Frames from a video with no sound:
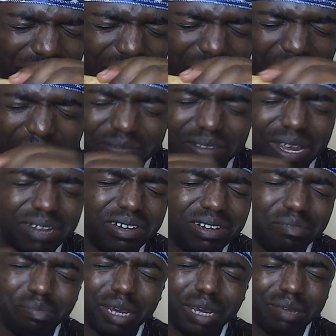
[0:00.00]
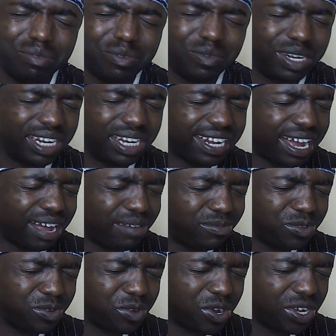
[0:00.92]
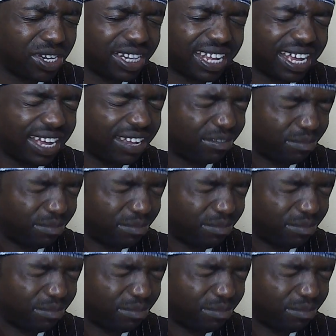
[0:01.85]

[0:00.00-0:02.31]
I'm such a baby when it comes to hot things,